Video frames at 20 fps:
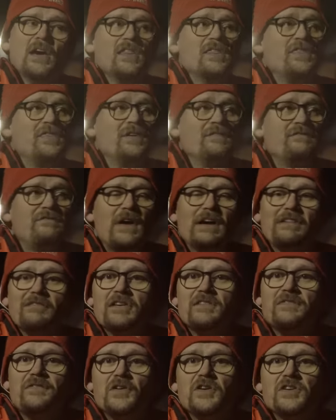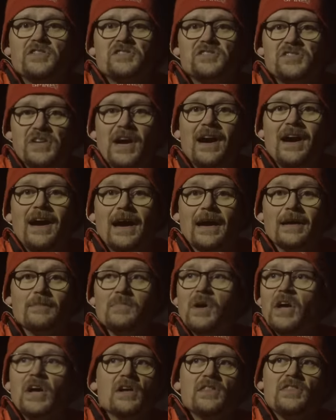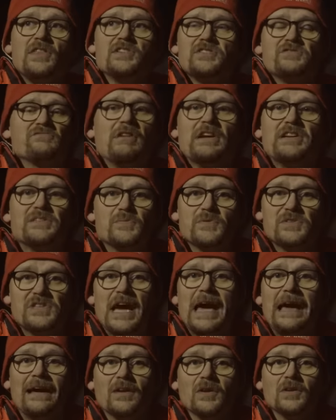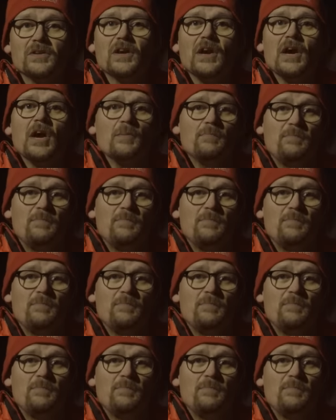The very first time this race was held,